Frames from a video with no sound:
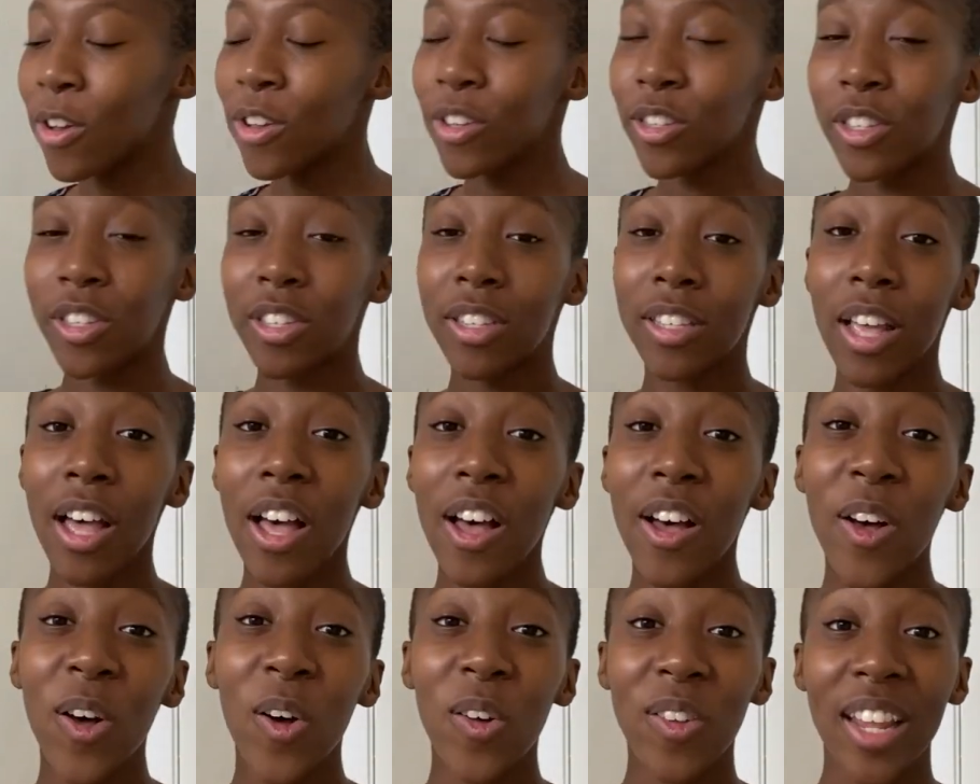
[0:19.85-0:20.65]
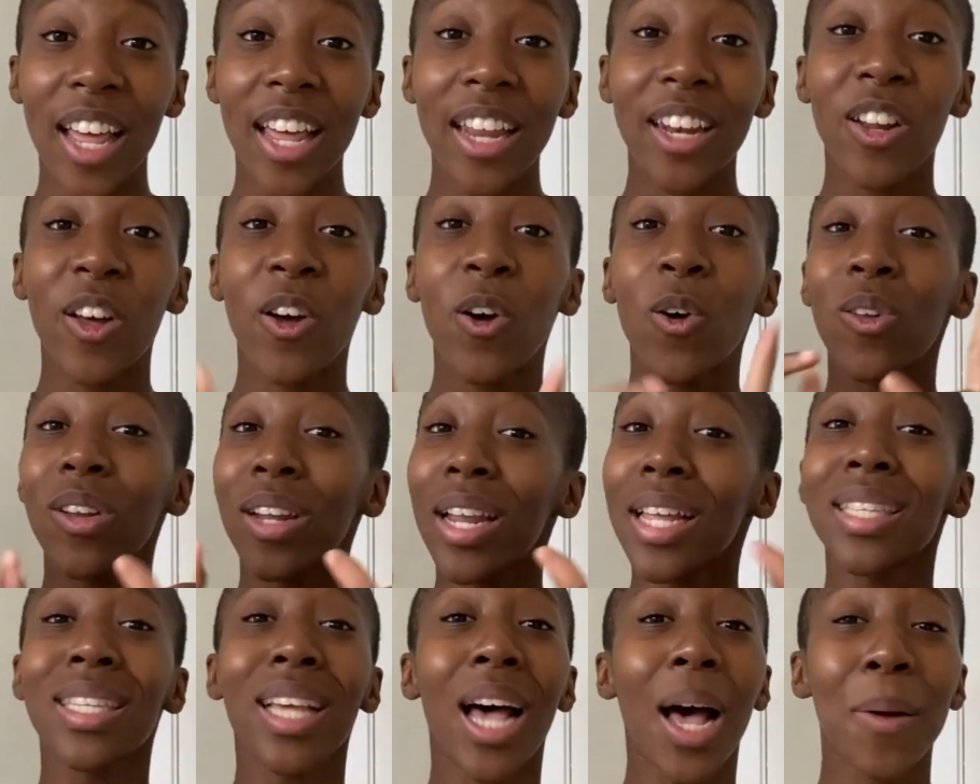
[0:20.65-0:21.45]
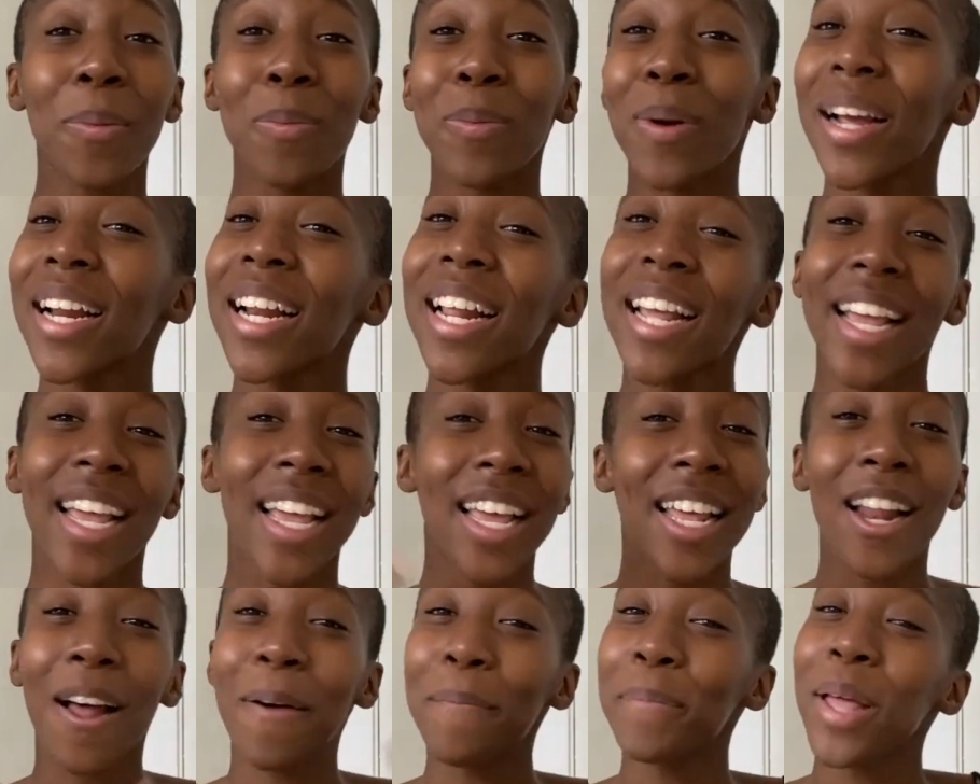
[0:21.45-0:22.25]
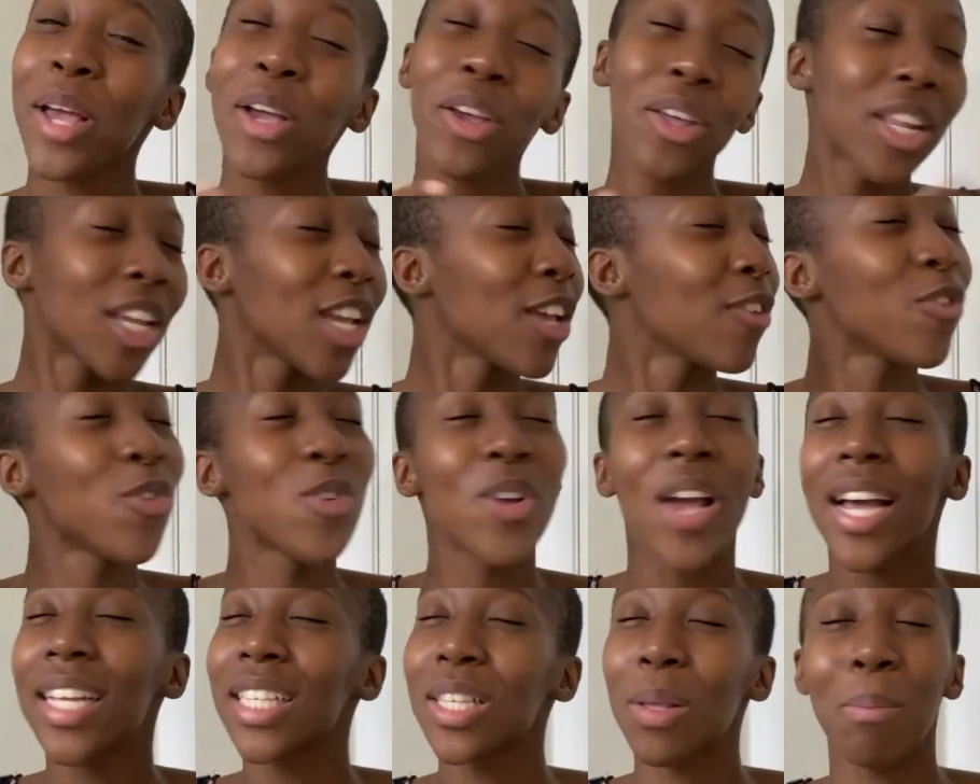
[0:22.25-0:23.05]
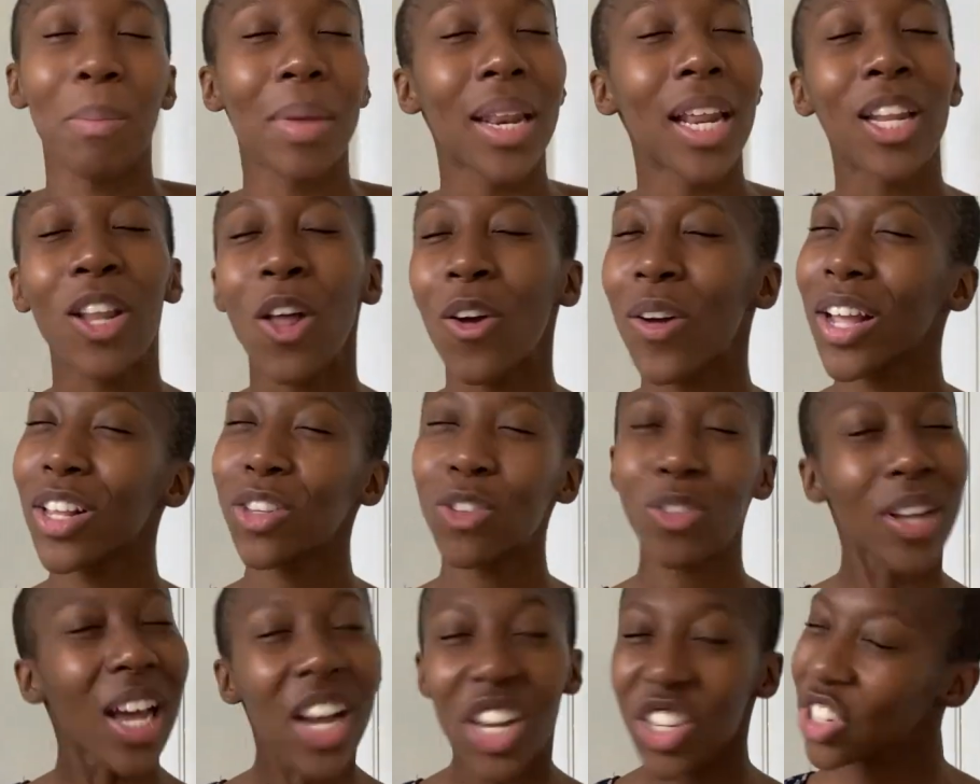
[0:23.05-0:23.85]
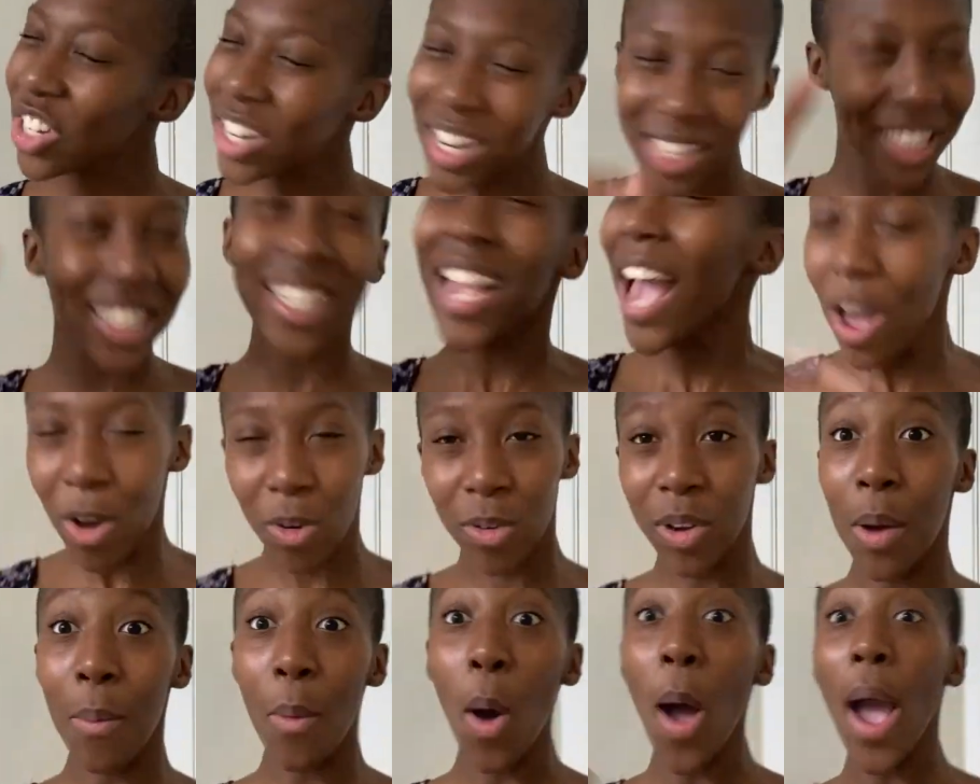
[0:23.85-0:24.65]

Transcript: So on that note, let's hop right in. I'm not going to give you guys a minute-long introduction. Let's go. Come